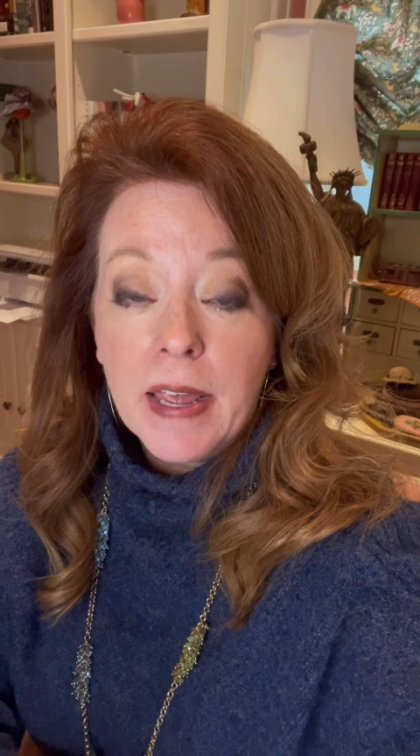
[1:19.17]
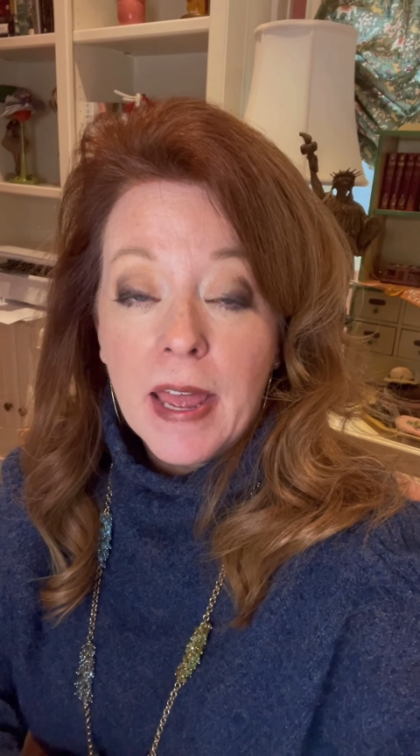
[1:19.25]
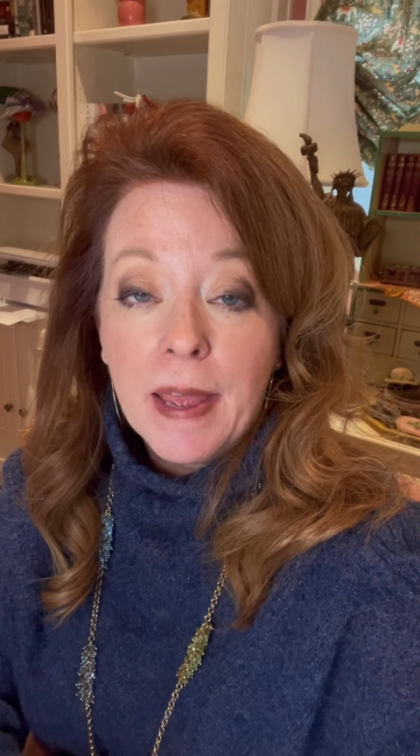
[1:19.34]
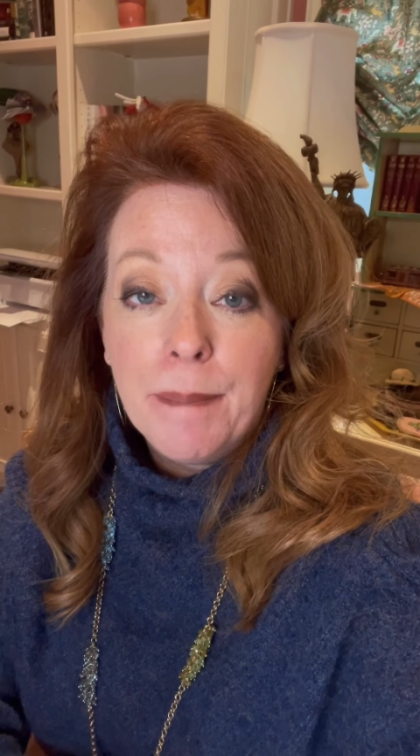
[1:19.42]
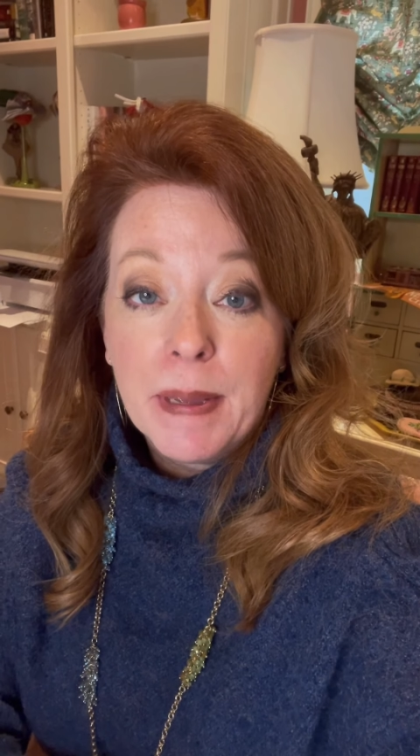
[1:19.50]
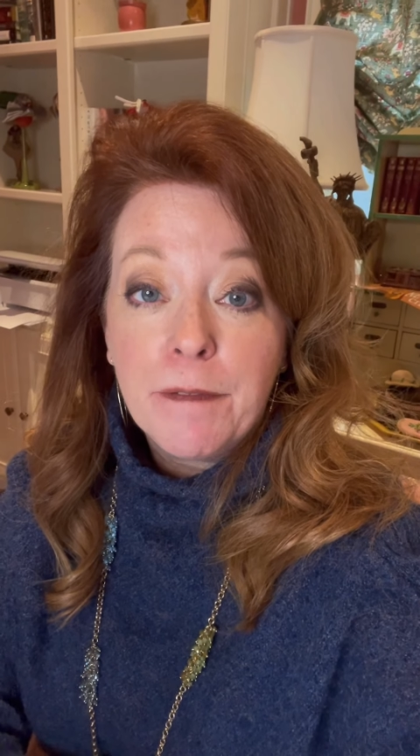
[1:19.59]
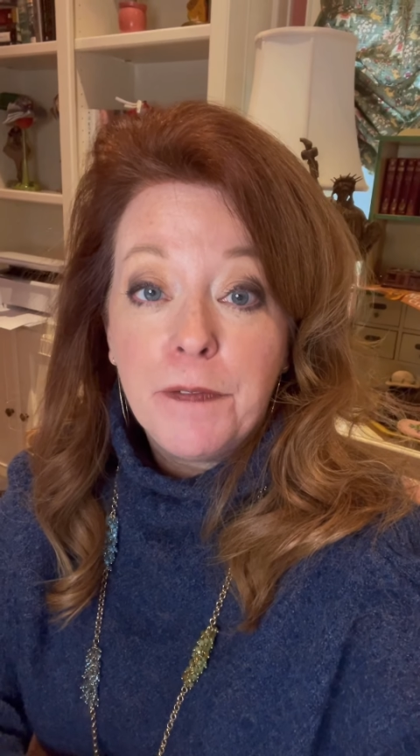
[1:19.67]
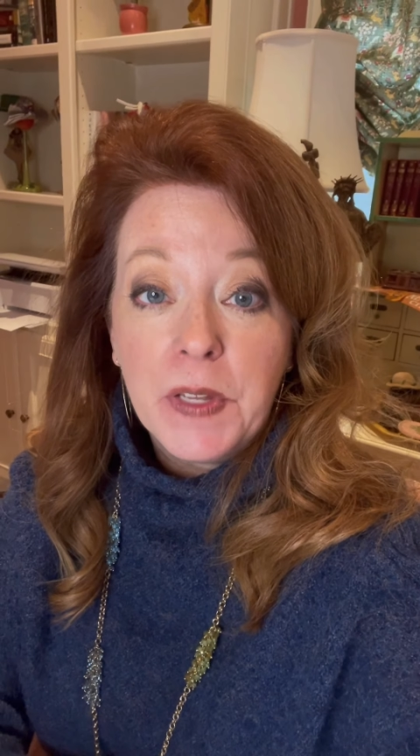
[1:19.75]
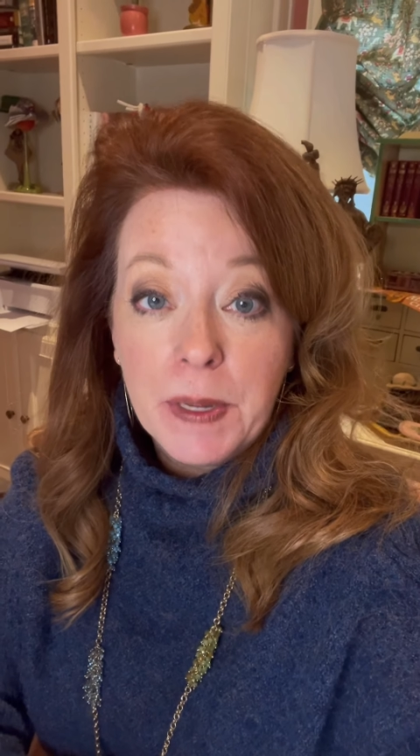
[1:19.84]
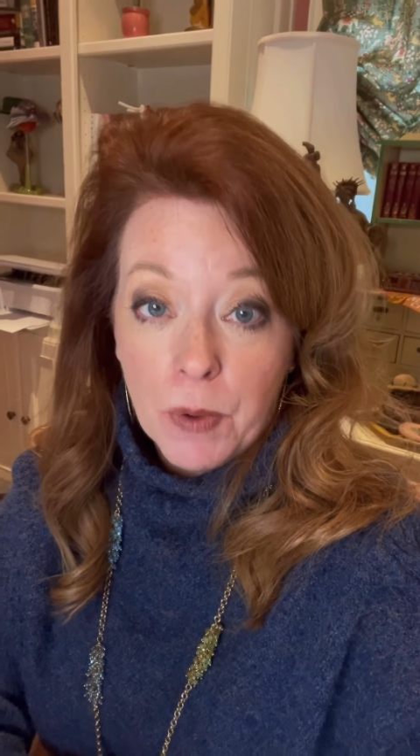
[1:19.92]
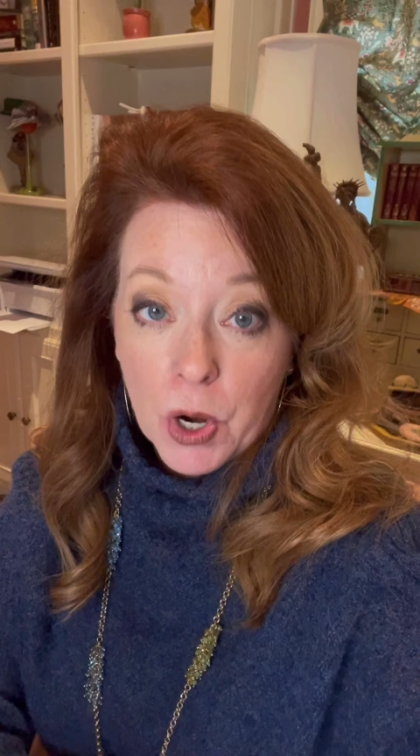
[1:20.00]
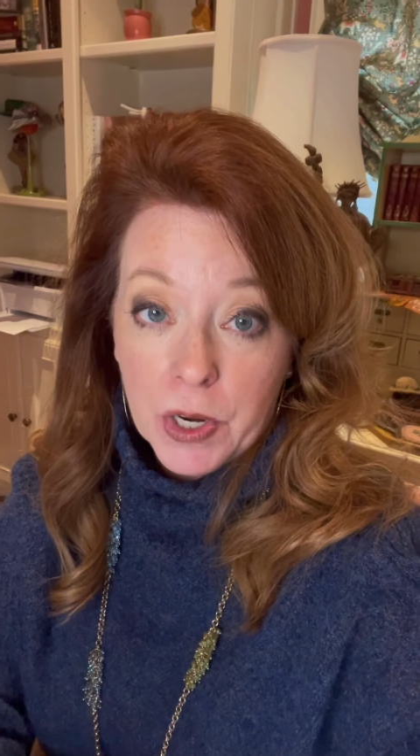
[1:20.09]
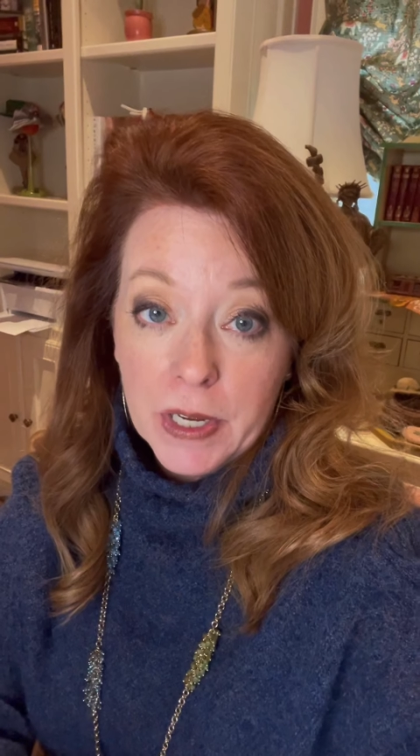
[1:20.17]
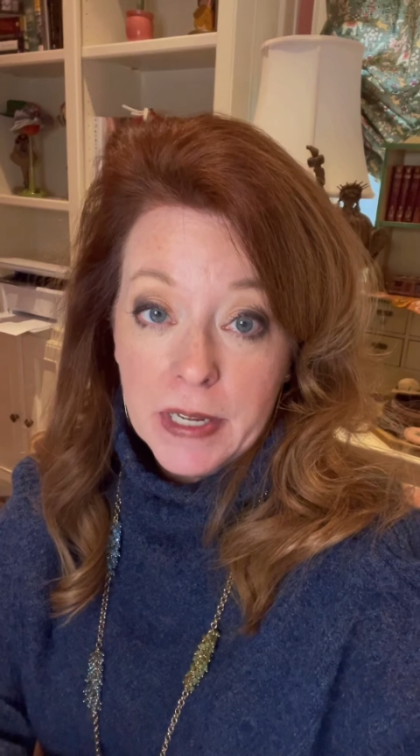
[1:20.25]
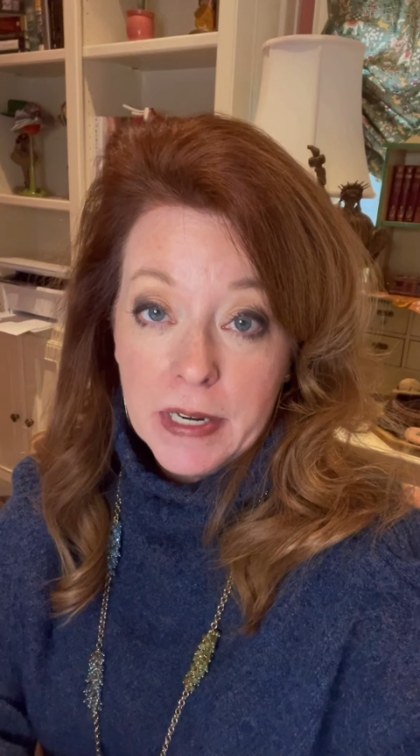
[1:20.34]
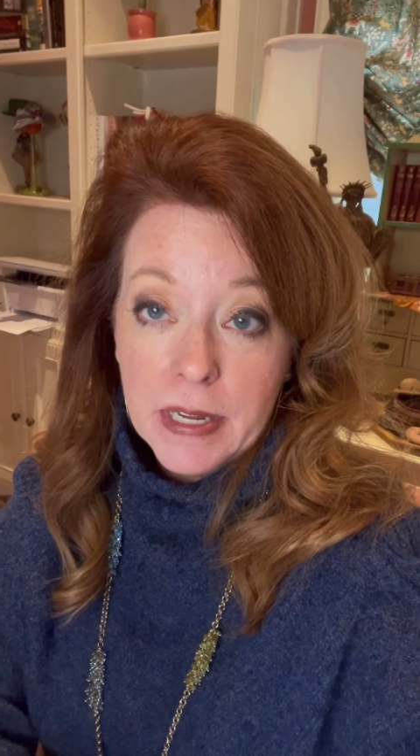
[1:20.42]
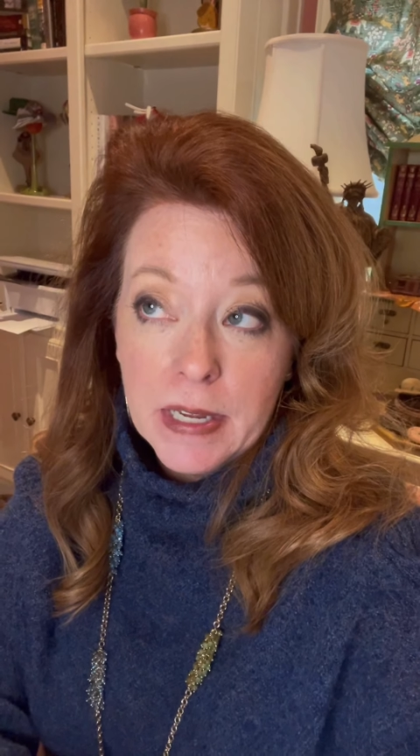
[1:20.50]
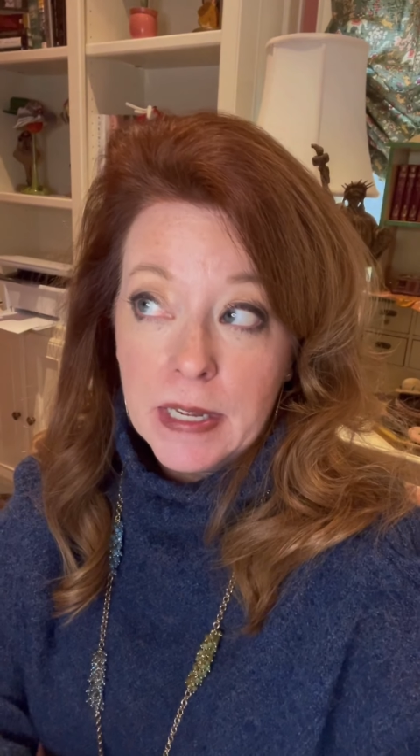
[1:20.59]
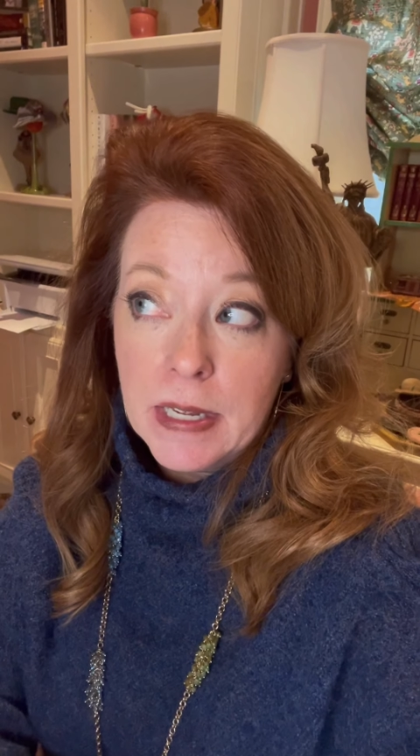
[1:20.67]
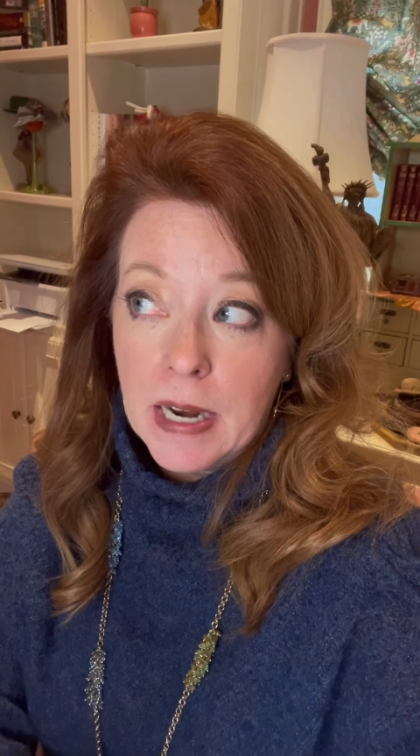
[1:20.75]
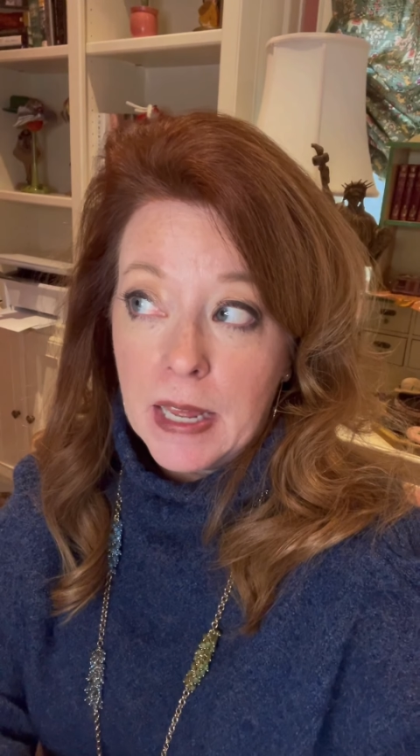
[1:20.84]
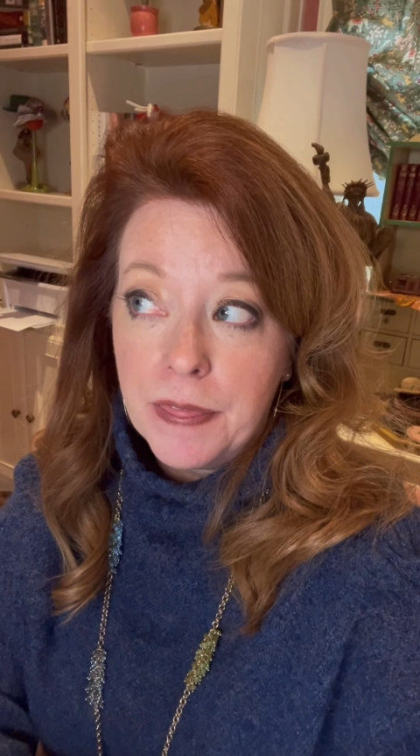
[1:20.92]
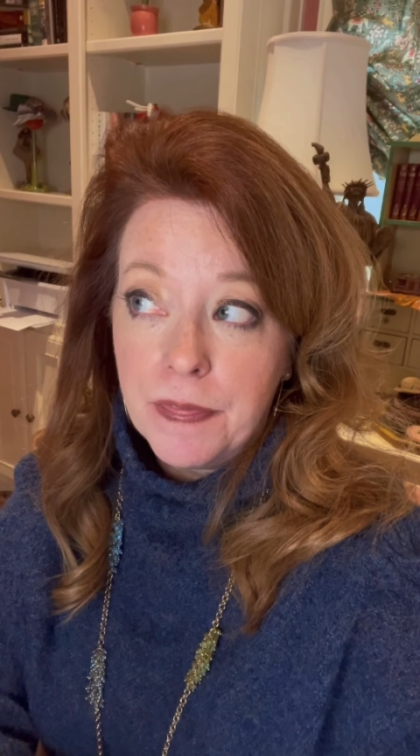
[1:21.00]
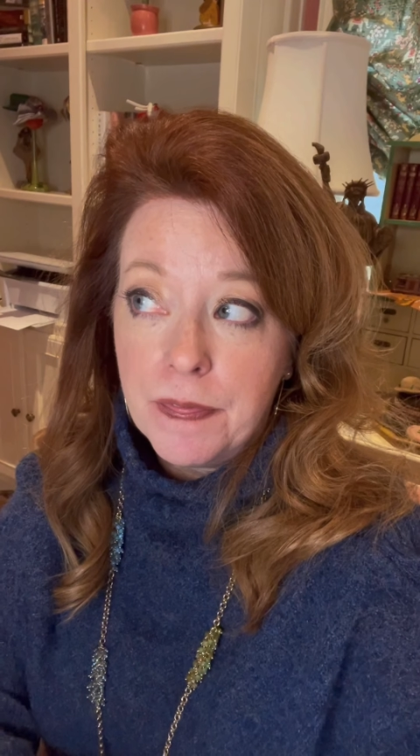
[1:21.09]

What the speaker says: a big flea market I